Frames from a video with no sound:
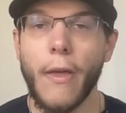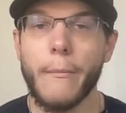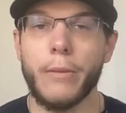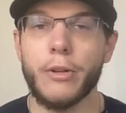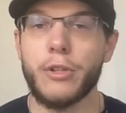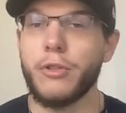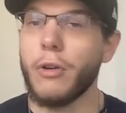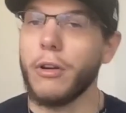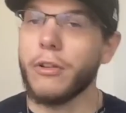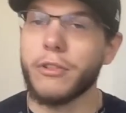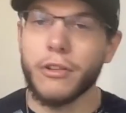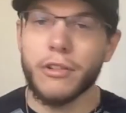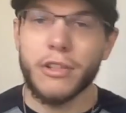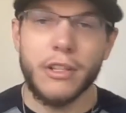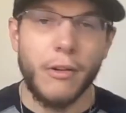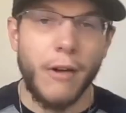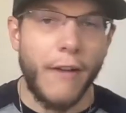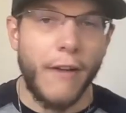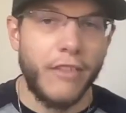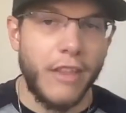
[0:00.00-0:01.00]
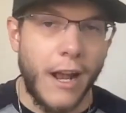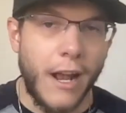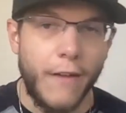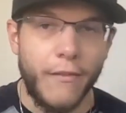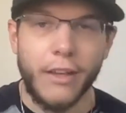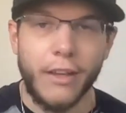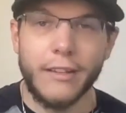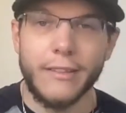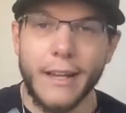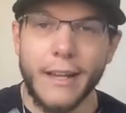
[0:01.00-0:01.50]
but you also still have to
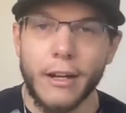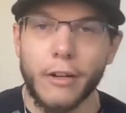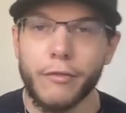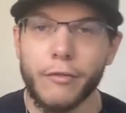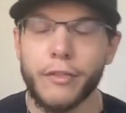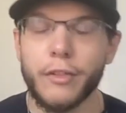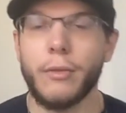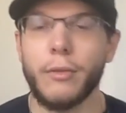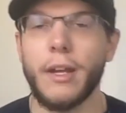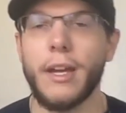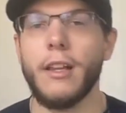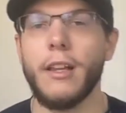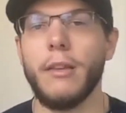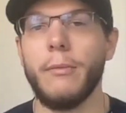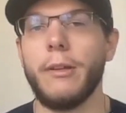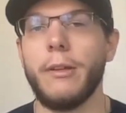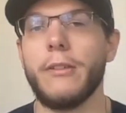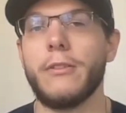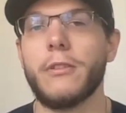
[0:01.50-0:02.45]
have that downfield element.